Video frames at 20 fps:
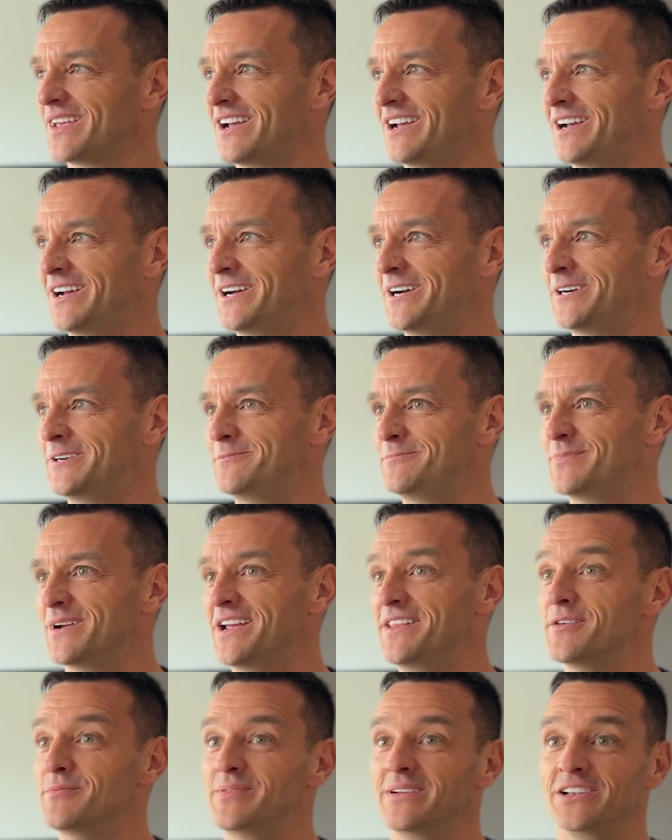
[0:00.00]
But
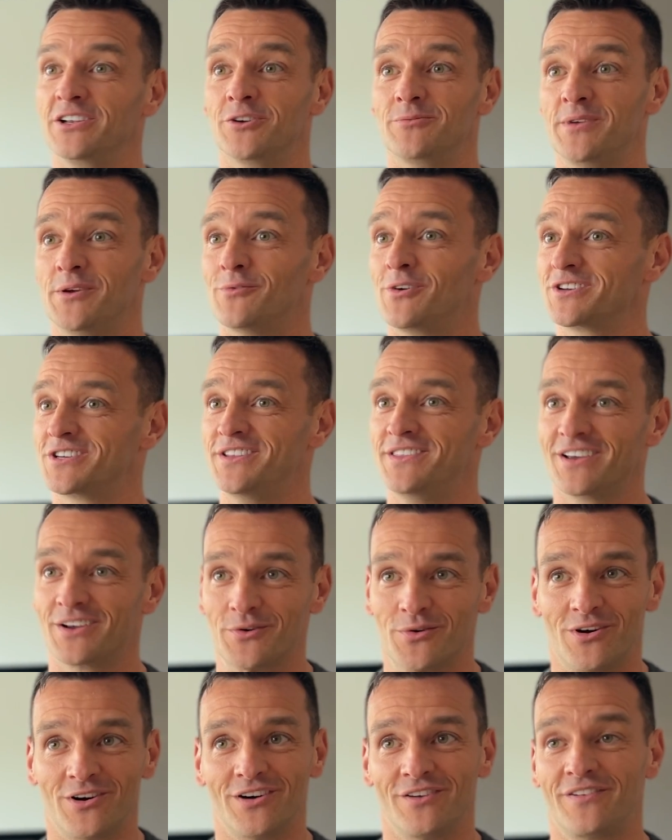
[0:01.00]
in the build-up, you're watching the
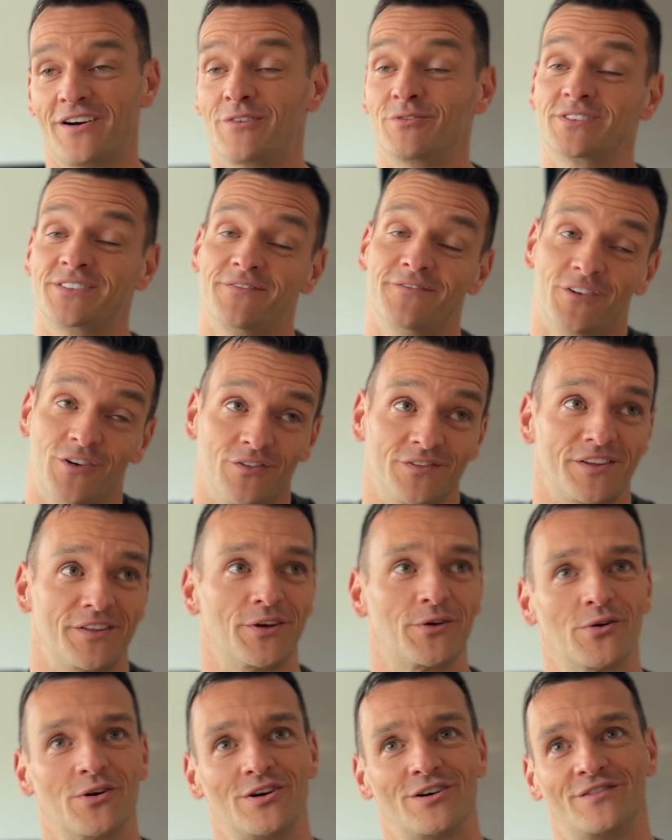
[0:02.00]
I was involved in
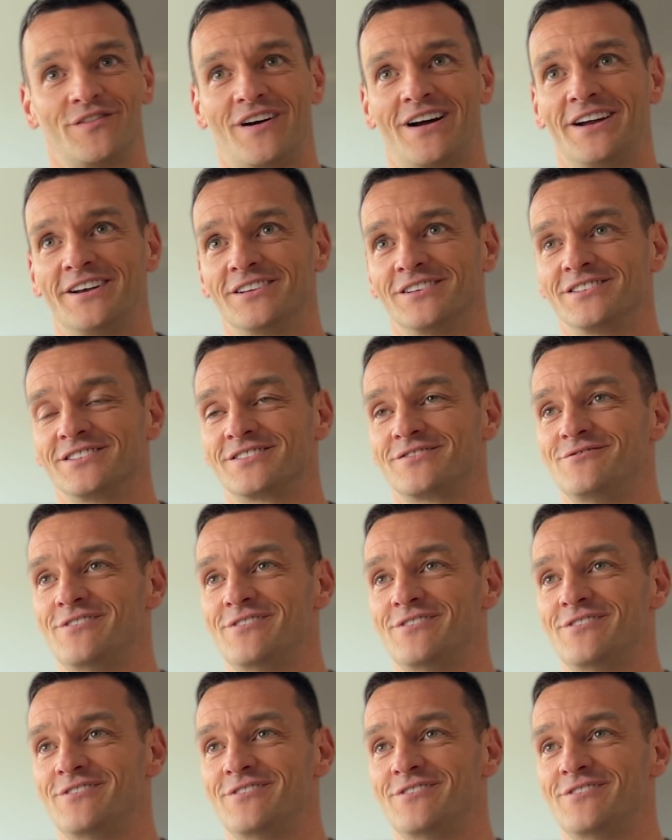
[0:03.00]
the quarter-finals,